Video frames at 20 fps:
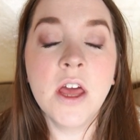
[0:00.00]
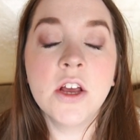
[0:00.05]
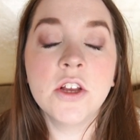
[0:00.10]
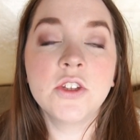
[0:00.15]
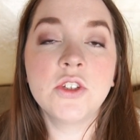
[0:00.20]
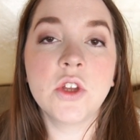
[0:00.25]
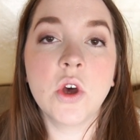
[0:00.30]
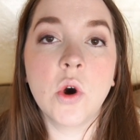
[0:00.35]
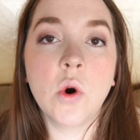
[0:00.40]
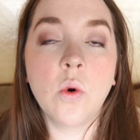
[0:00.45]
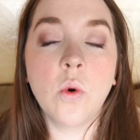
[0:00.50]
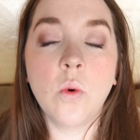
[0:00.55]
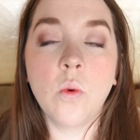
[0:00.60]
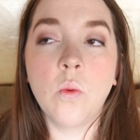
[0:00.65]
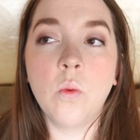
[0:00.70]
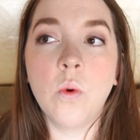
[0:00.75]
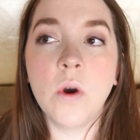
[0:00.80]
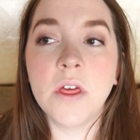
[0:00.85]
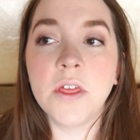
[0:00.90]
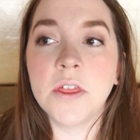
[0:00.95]
So
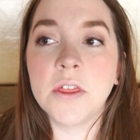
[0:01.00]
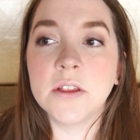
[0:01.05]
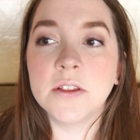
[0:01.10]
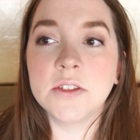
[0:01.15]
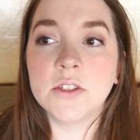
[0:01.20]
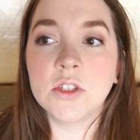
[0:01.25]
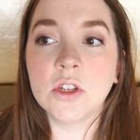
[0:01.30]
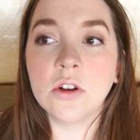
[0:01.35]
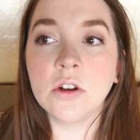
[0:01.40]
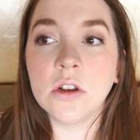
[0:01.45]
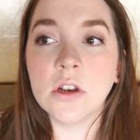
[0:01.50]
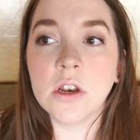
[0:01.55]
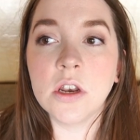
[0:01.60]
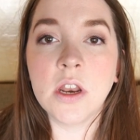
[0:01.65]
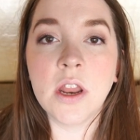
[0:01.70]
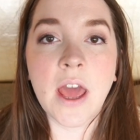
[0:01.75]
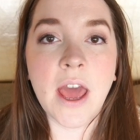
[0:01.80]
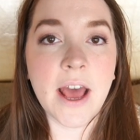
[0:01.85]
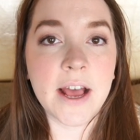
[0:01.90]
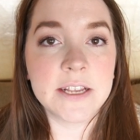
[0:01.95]
with
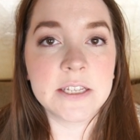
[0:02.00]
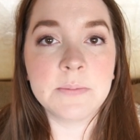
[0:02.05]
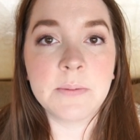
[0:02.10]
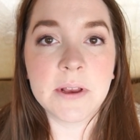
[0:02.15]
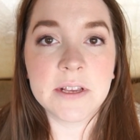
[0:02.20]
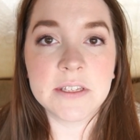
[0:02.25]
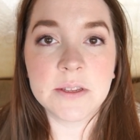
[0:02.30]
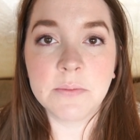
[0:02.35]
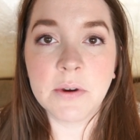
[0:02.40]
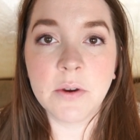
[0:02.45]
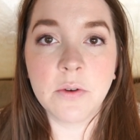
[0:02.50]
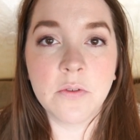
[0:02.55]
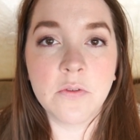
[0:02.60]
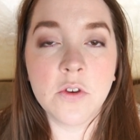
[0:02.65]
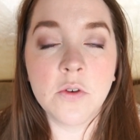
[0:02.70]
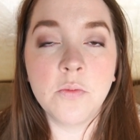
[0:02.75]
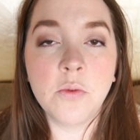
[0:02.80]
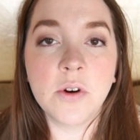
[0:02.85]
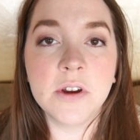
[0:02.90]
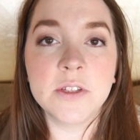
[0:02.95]
certain aspects of my
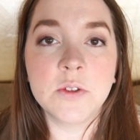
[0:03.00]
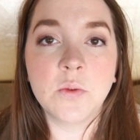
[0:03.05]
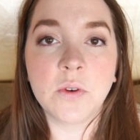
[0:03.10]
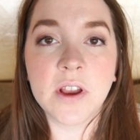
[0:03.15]
review points,